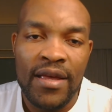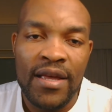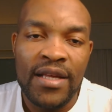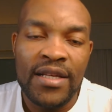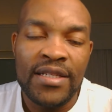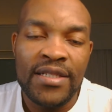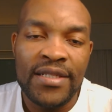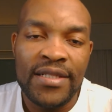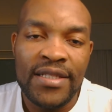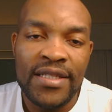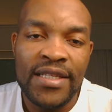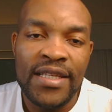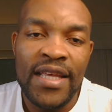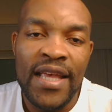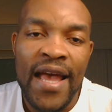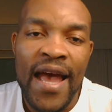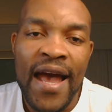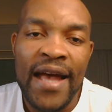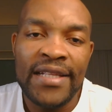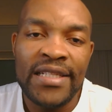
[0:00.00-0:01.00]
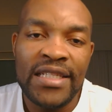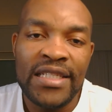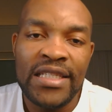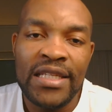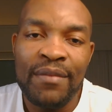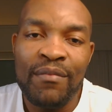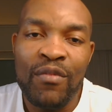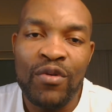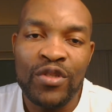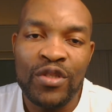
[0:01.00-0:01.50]
C. ITC
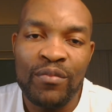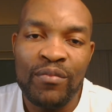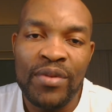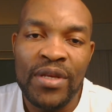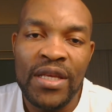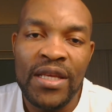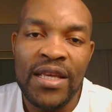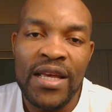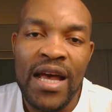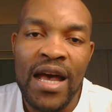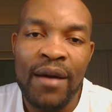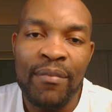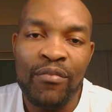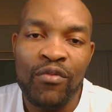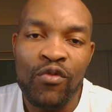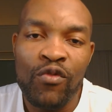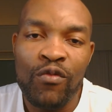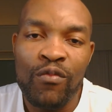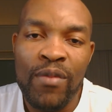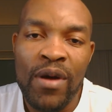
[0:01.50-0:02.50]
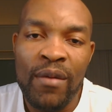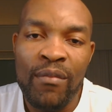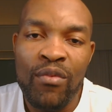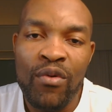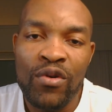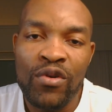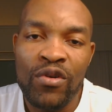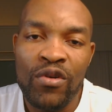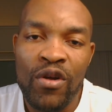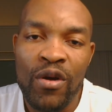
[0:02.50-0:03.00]
must be approved by
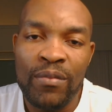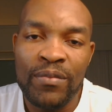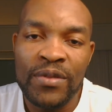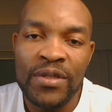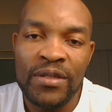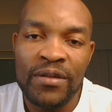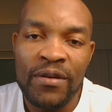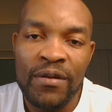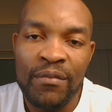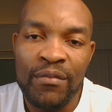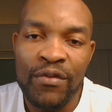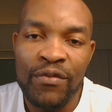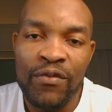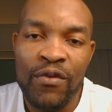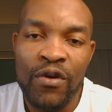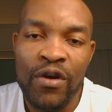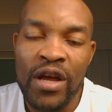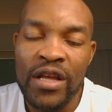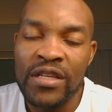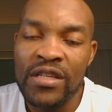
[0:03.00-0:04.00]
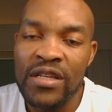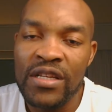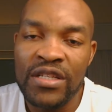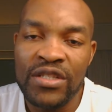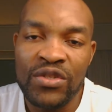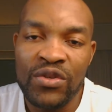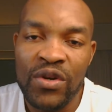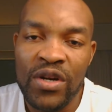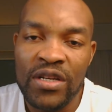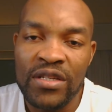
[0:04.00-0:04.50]
both clubs before
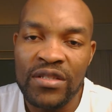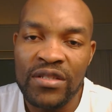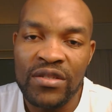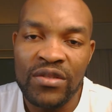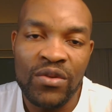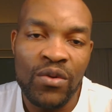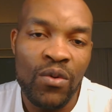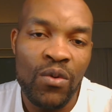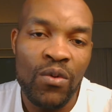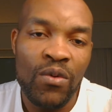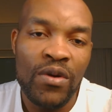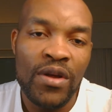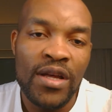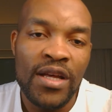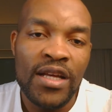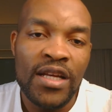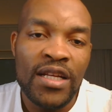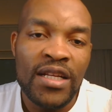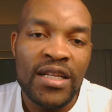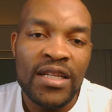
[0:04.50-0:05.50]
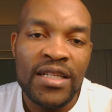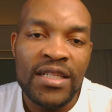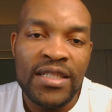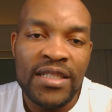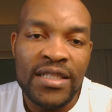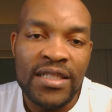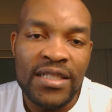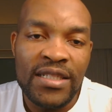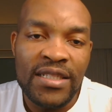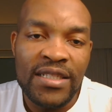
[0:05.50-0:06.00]
insurance. No.
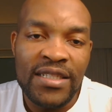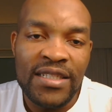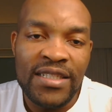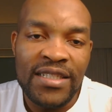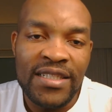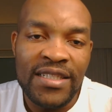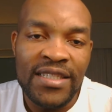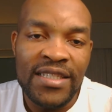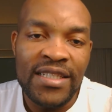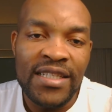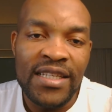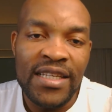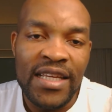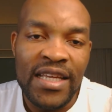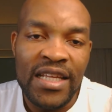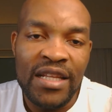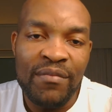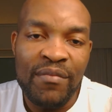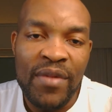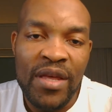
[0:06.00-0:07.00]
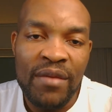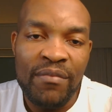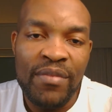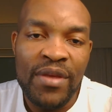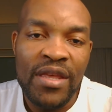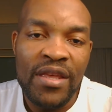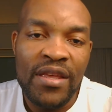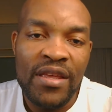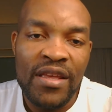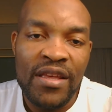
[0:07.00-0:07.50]
D.
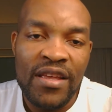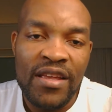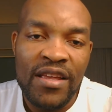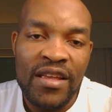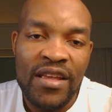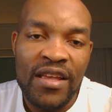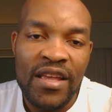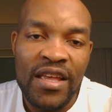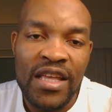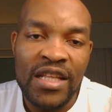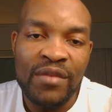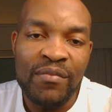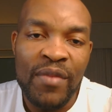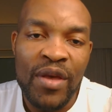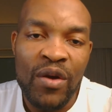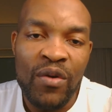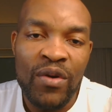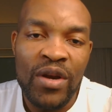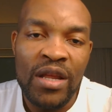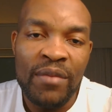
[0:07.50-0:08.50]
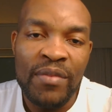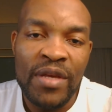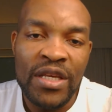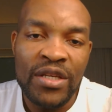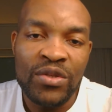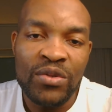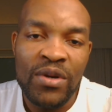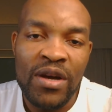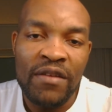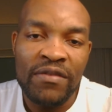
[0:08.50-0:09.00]
It may only be
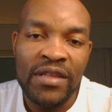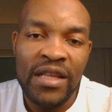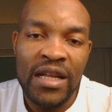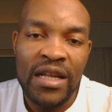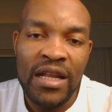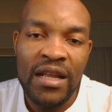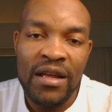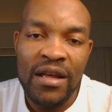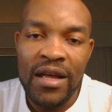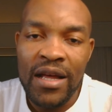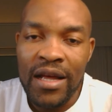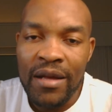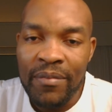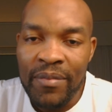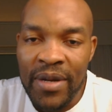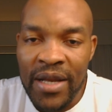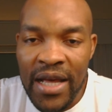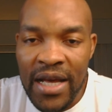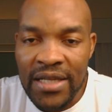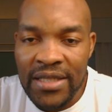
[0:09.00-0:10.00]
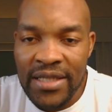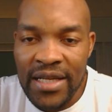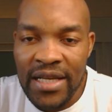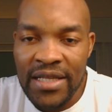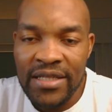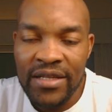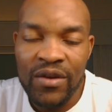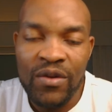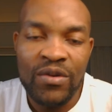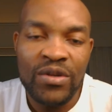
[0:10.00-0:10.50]
issued after player
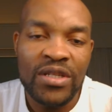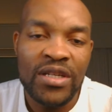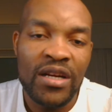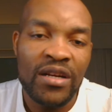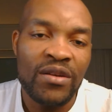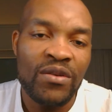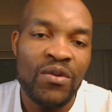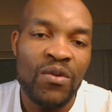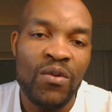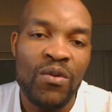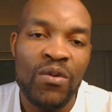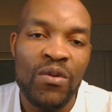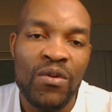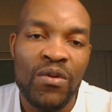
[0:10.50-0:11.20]
signs a contract. No.